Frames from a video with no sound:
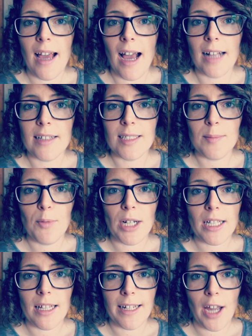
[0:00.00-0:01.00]
and
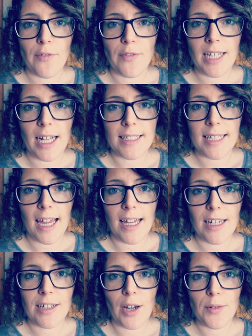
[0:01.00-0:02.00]
sprinkling over
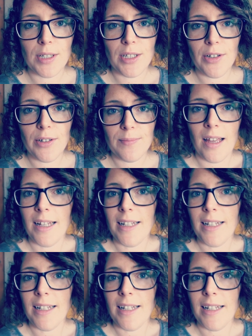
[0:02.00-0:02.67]
desiccated coconut.